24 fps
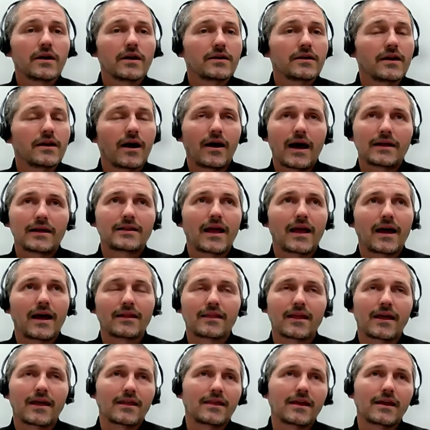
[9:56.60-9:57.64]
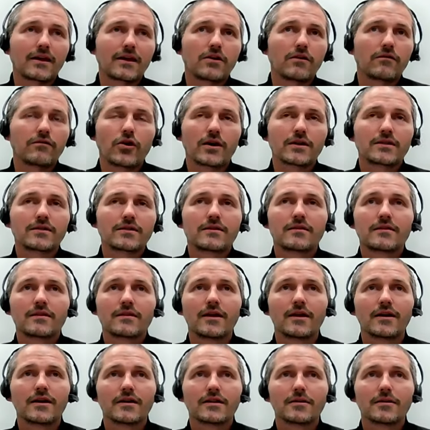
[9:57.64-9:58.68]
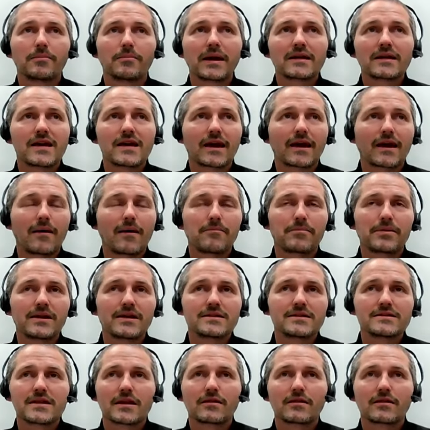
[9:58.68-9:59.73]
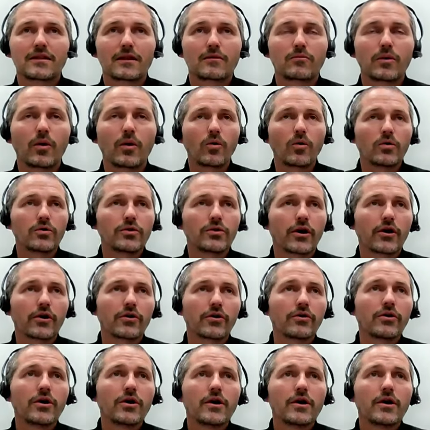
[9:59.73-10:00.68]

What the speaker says: I think you've got the big tech companies that we know